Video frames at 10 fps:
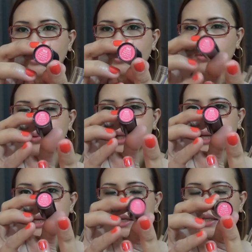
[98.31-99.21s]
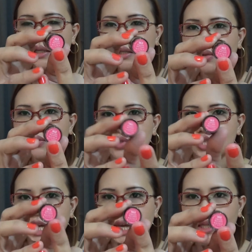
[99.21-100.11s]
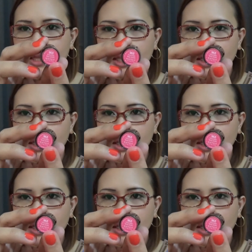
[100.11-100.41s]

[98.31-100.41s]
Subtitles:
kulay ng shade.